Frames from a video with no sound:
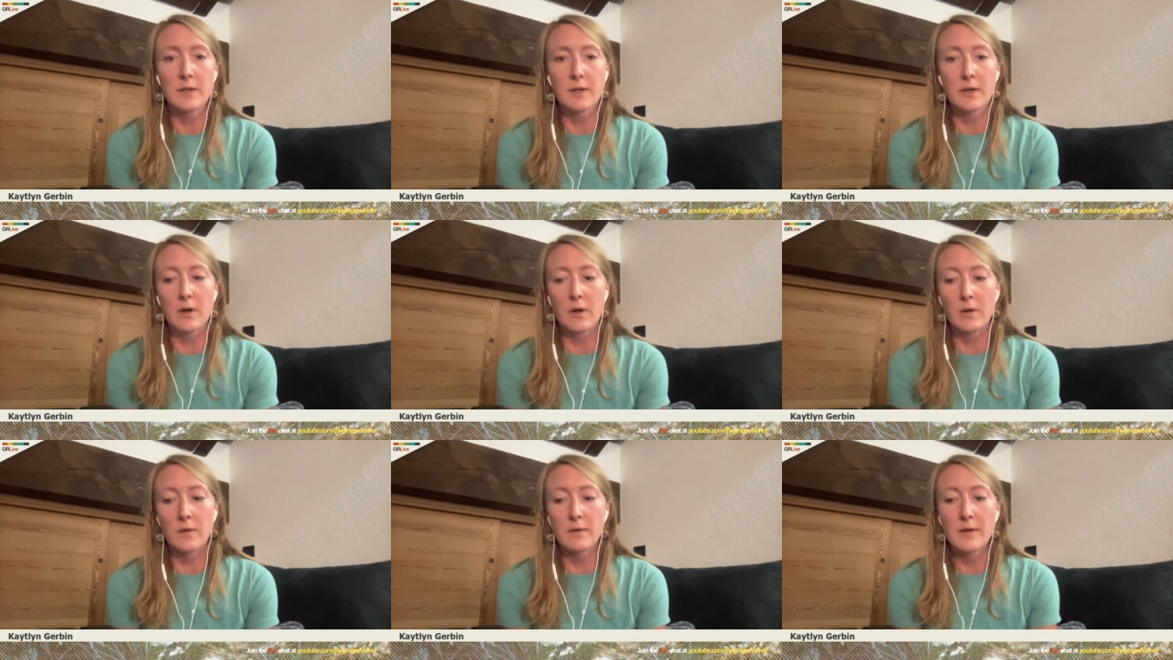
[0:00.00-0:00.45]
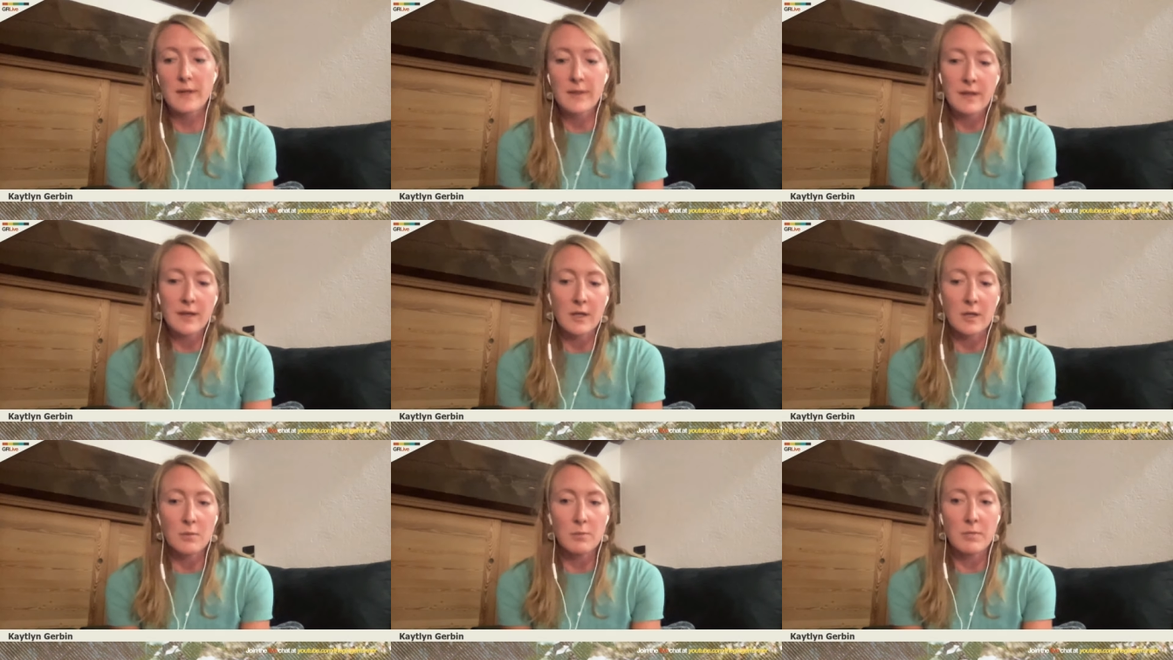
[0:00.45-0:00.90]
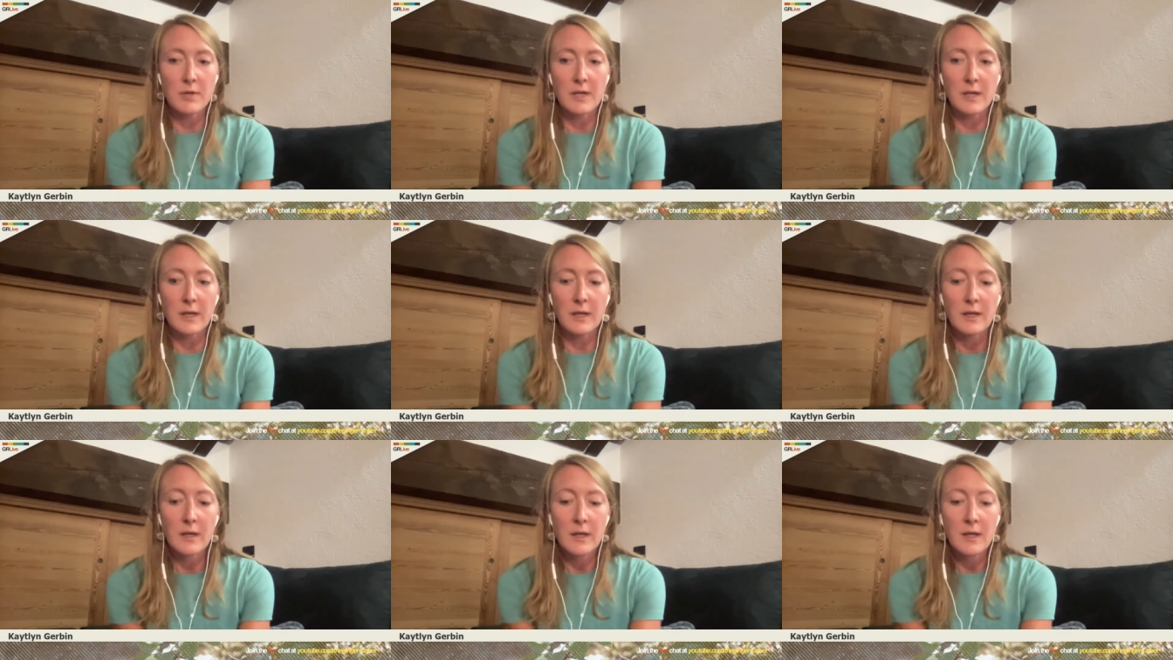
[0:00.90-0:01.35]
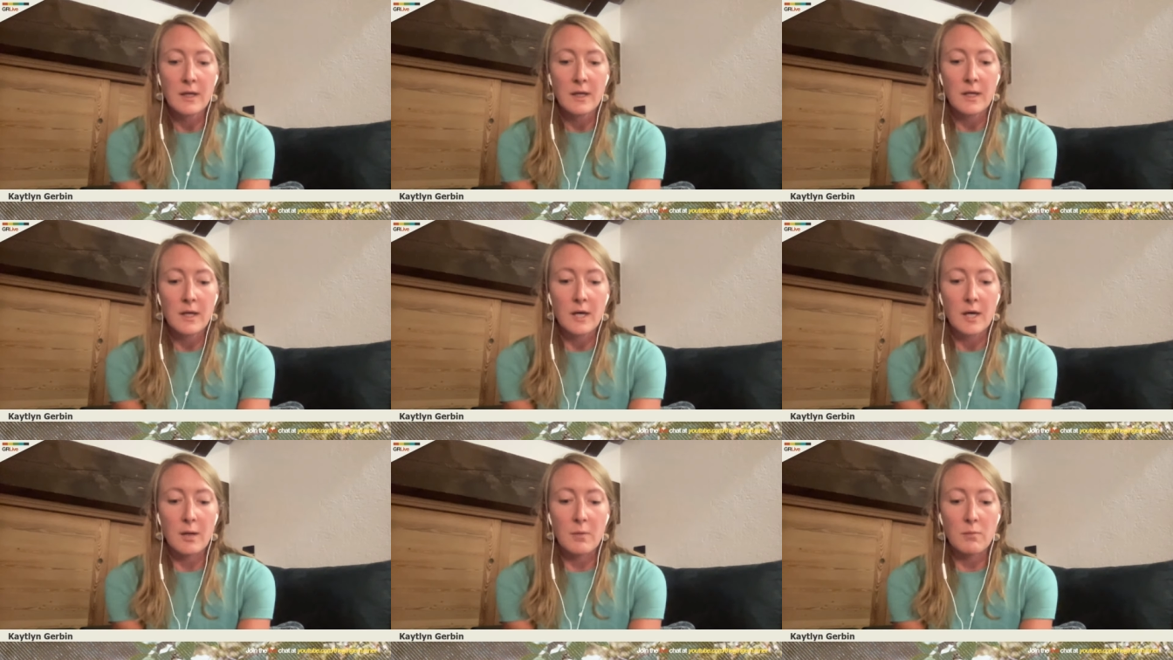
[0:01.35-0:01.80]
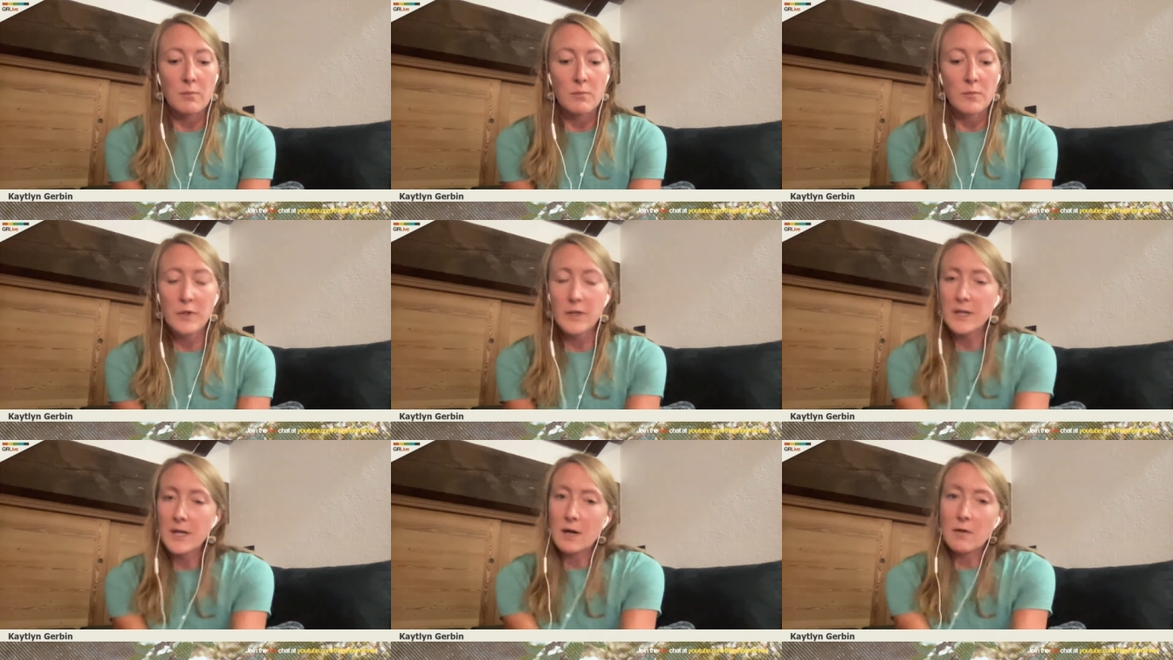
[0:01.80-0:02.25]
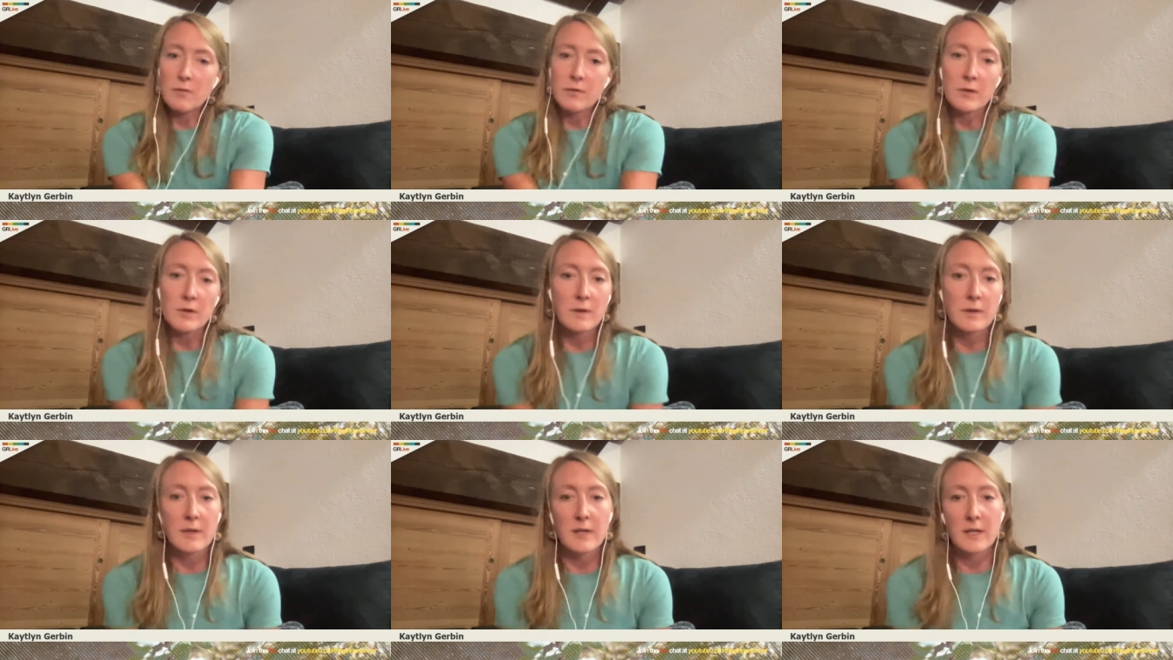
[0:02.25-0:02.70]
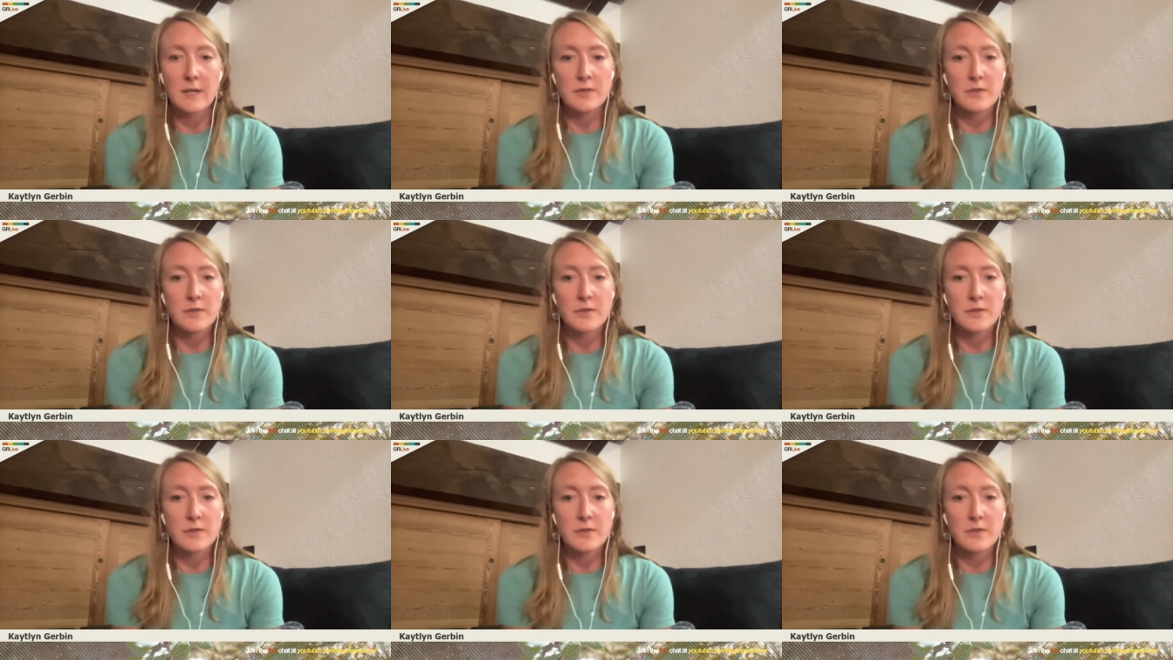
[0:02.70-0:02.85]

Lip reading: do on your own, I think could be really helpful.